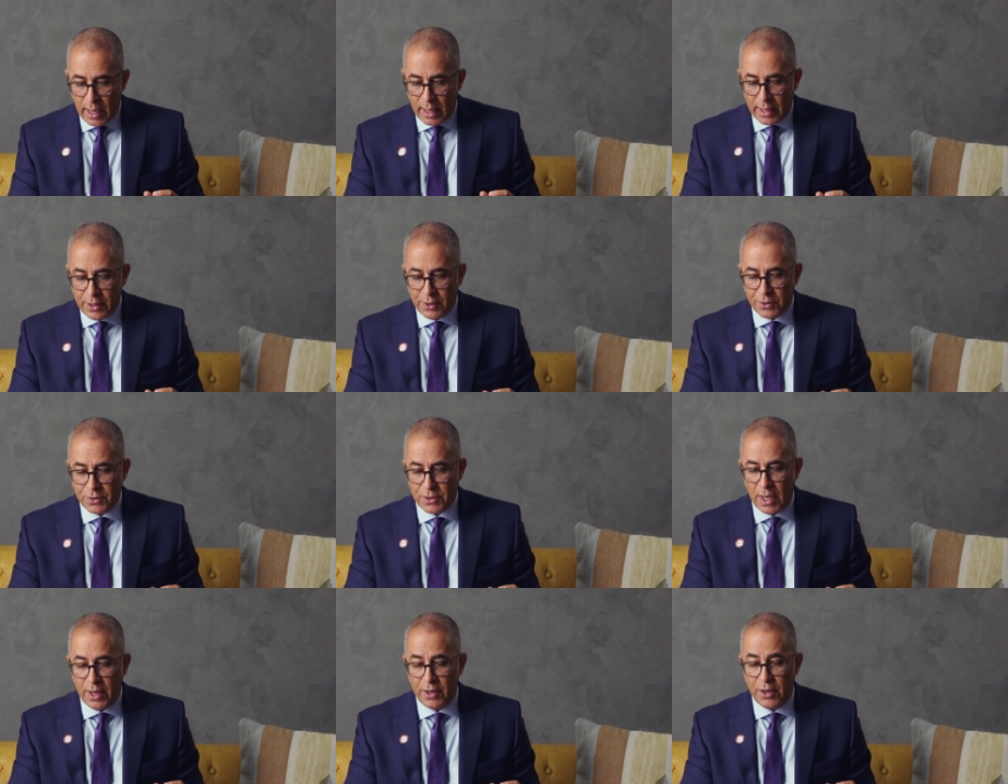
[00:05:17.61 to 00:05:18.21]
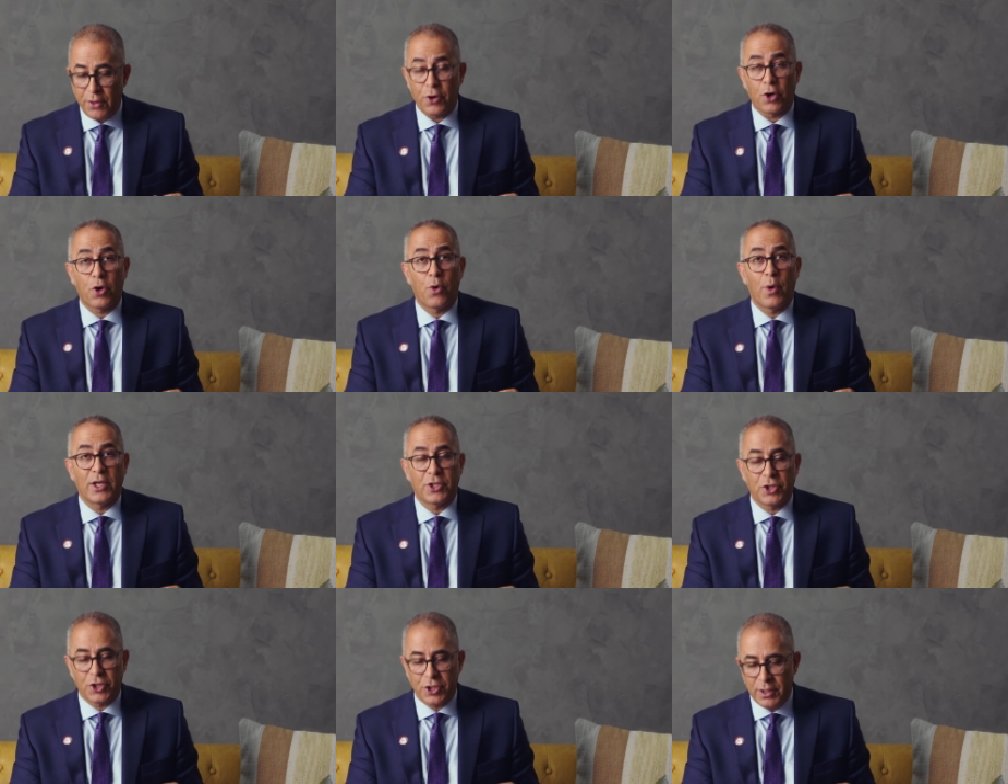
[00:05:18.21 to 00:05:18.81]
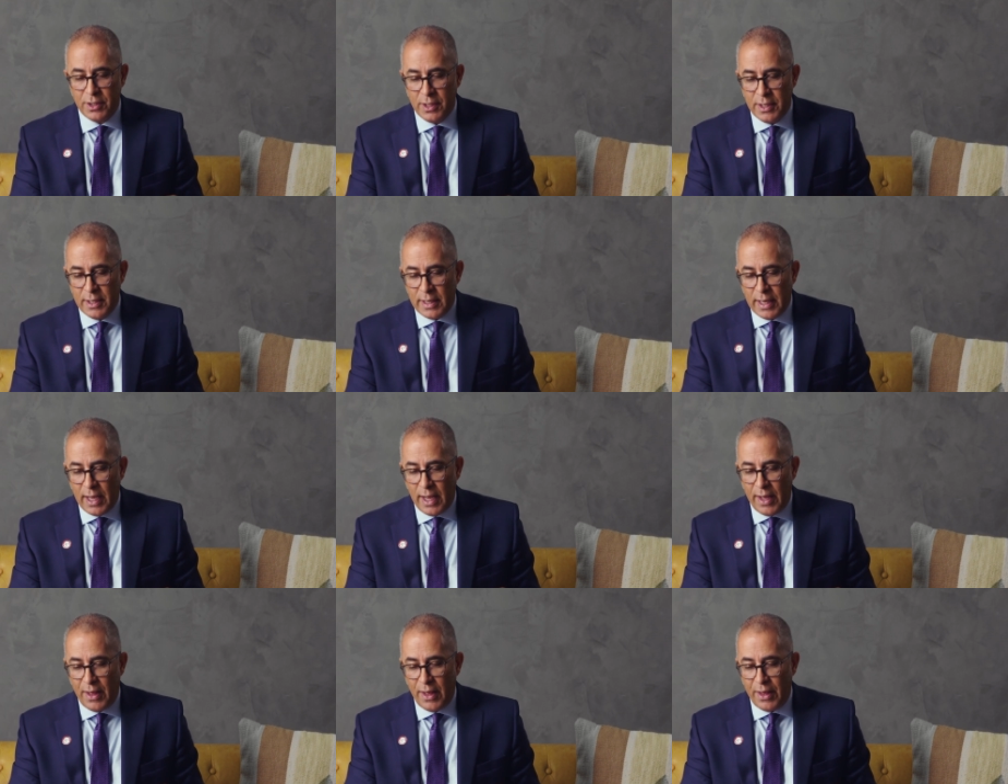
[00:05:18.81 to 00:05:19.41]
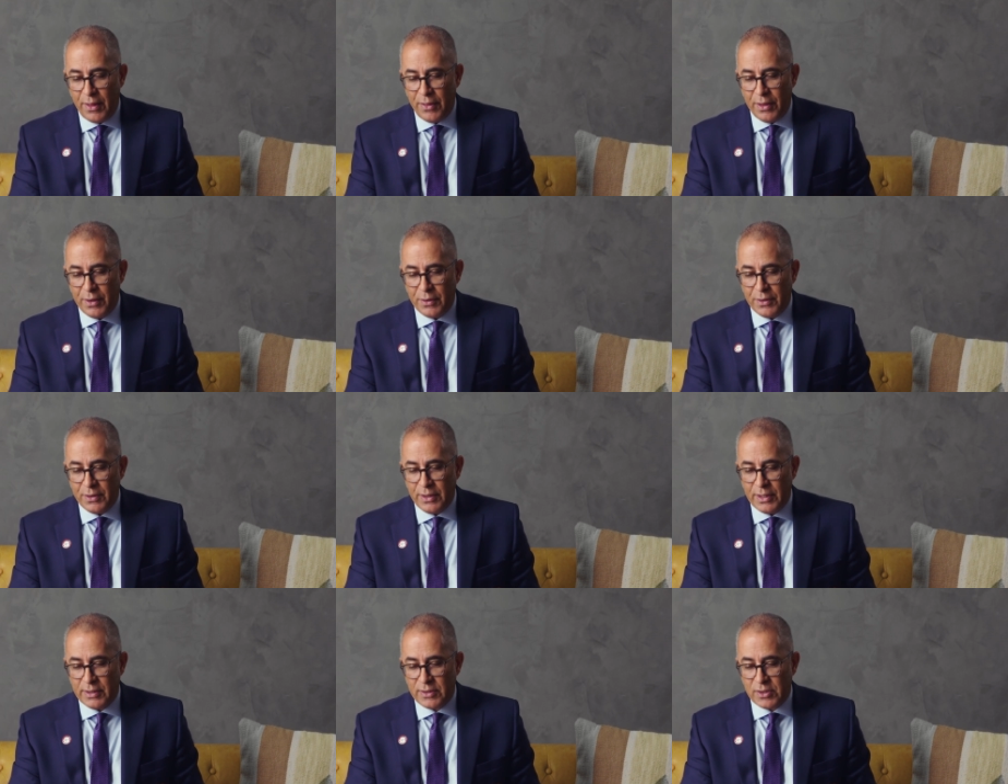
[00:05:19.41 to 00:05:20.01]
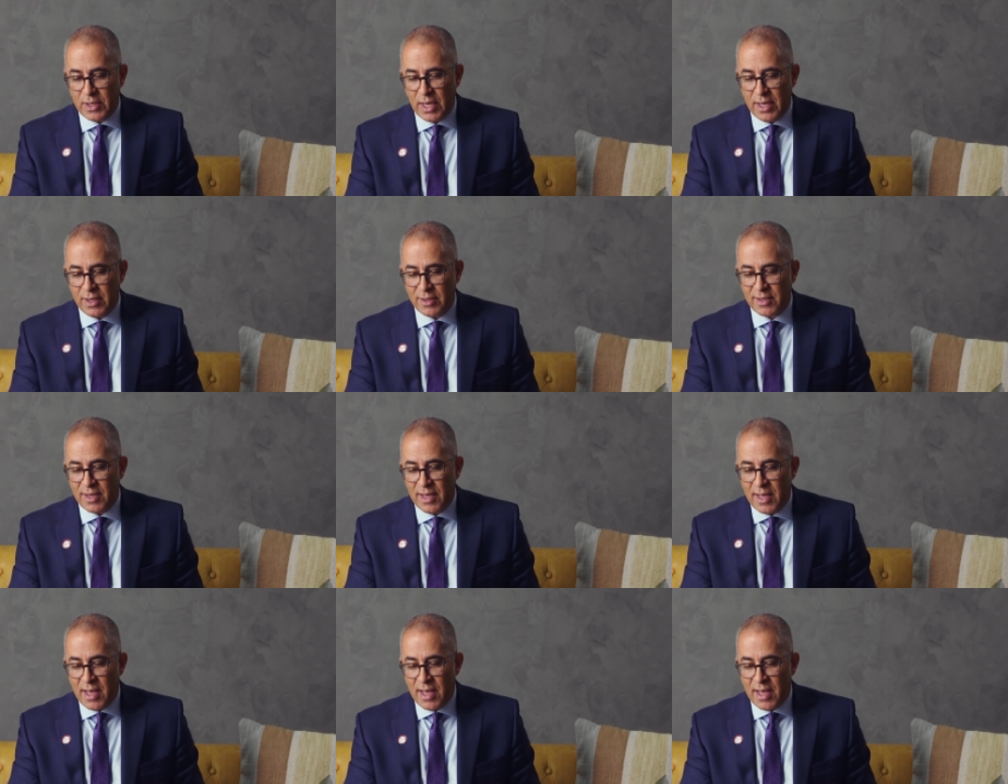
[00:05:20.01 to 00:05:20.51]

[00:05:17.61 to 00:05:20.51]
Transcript: Here's another question that says,